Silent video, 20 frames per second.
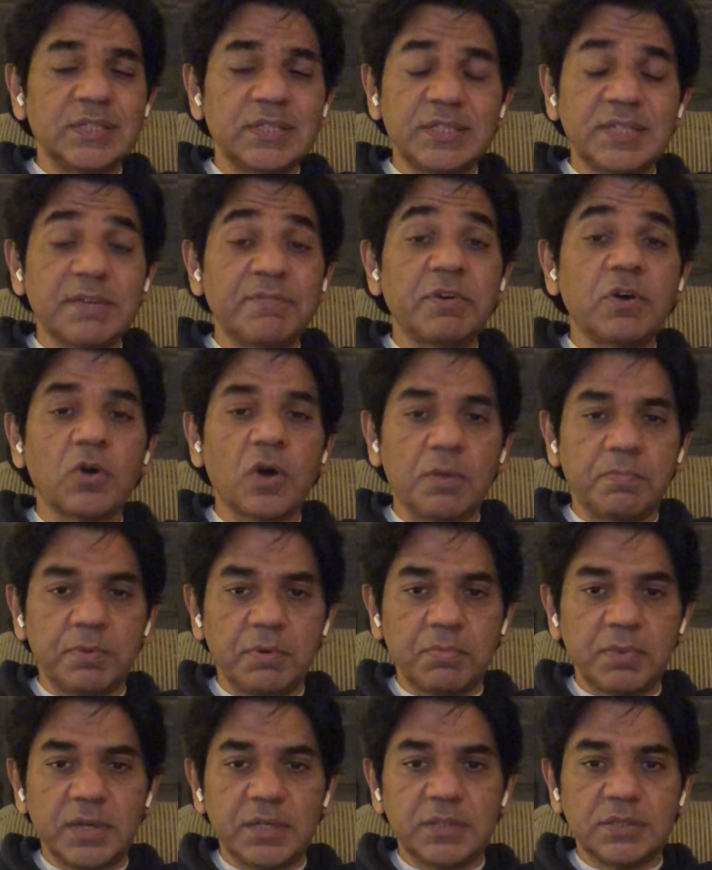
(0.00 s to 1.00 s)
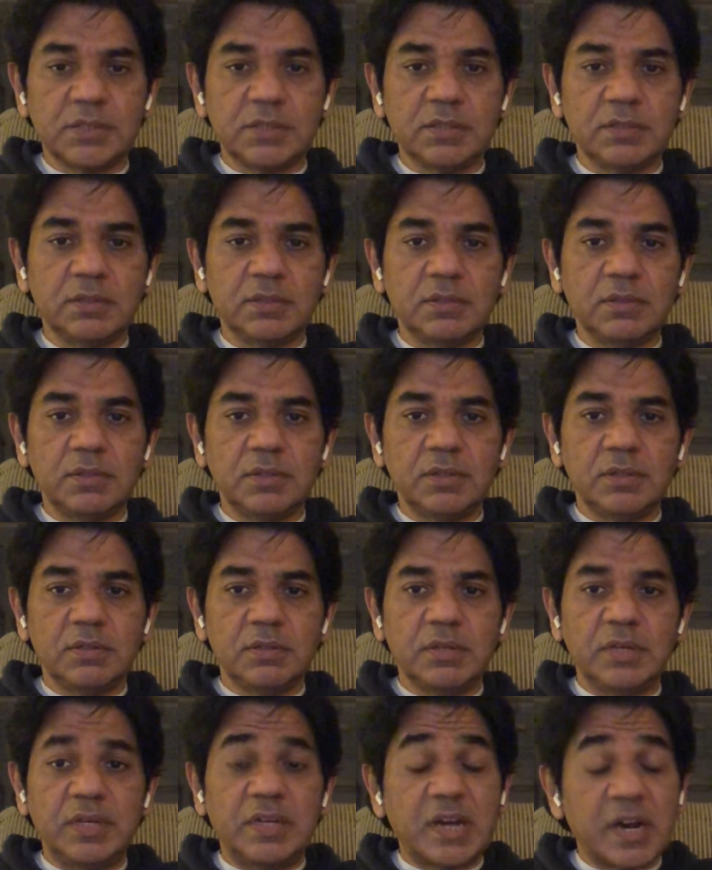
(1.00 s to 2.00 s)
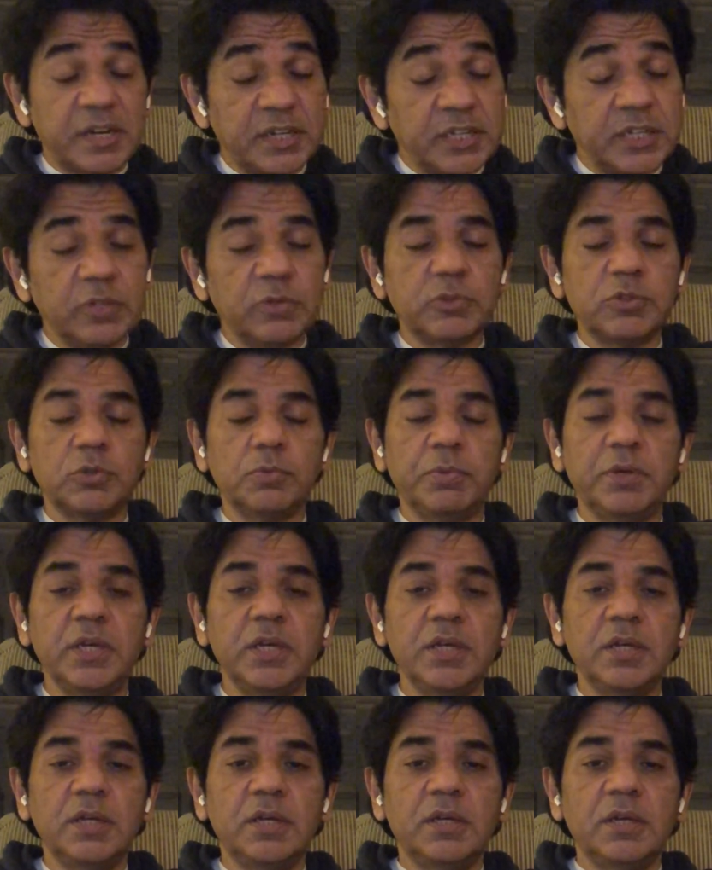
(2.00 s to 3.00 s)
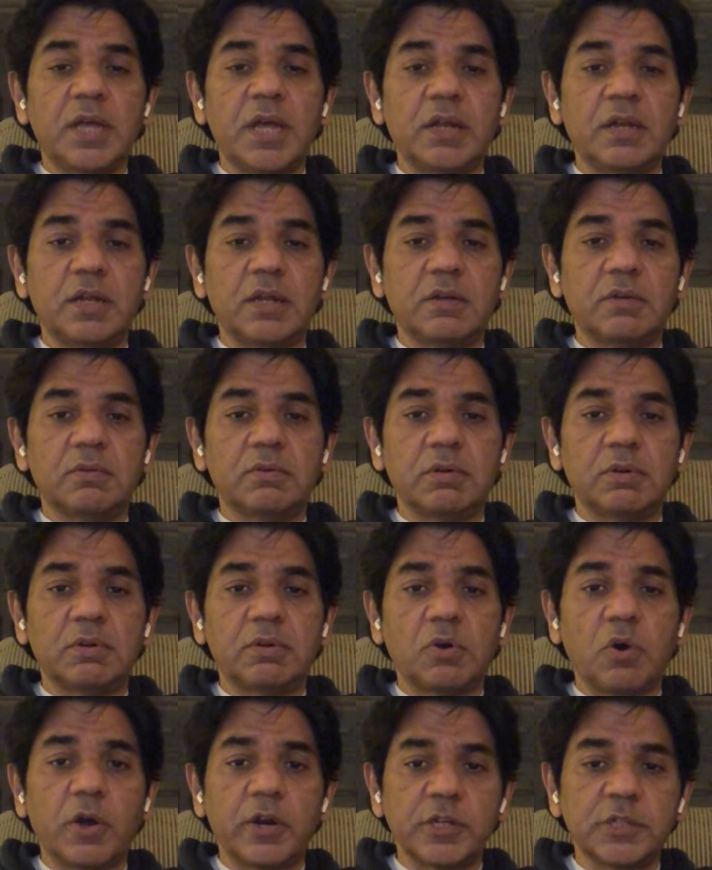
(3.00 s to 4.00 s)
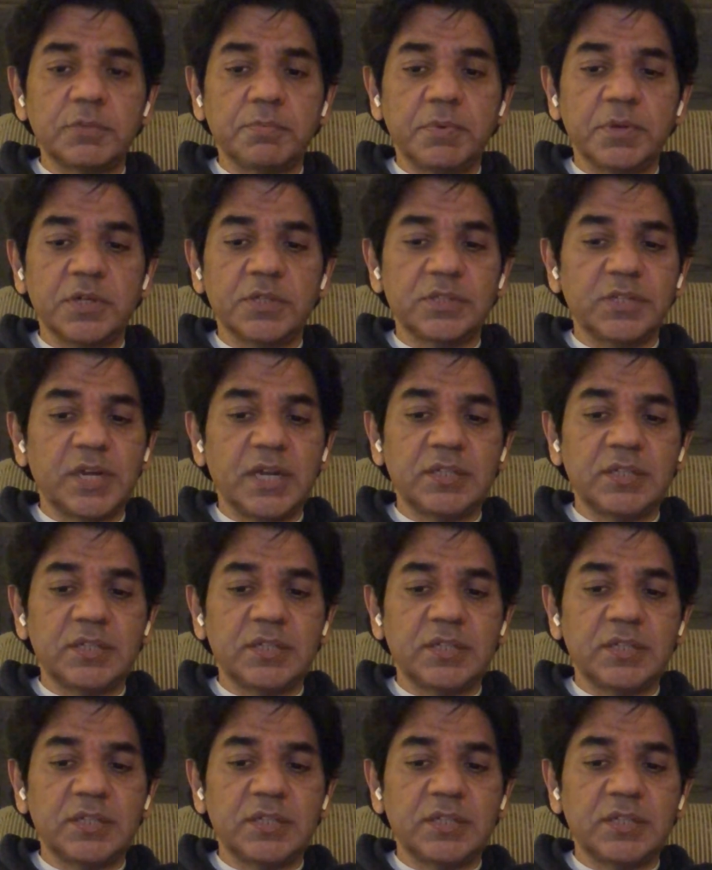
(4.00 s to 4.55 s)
is never compromised. He continues to be an honest person.